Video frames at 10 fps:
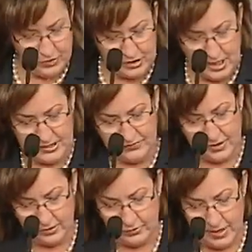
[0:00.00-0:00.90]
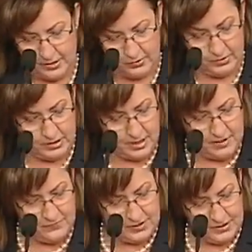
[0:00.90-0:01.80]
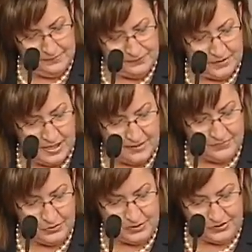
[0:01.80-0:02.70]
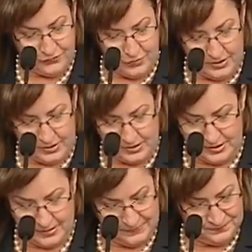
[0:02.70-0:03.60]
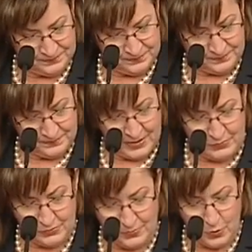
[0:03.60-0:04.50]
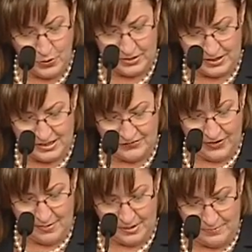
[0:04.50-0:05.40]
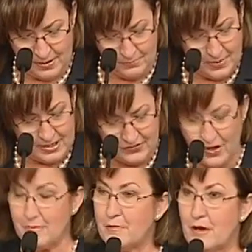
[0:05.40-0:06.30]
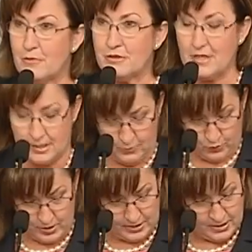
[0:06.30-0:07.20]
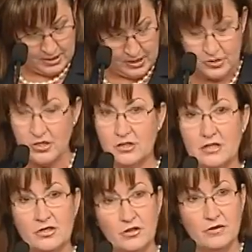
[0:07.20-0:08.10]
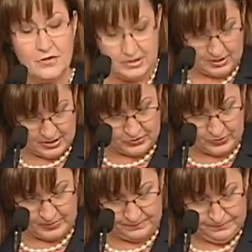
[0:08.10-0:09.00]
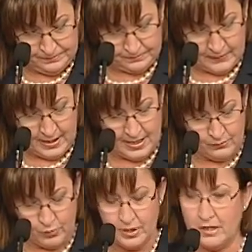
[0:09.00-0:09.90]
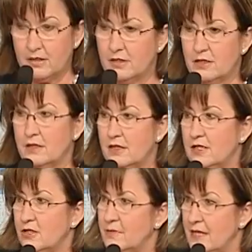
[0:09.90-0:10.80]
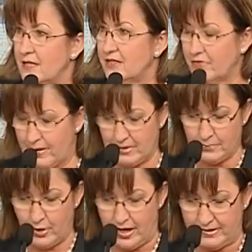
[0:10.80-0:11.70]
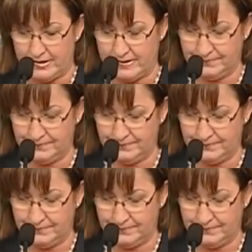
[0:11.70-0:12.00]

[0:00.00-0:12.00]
First Class Vaquerano loved life to its fullest. It was reported that his family mem- by his family members that he wanted to serve his country and wanted to make his family proud.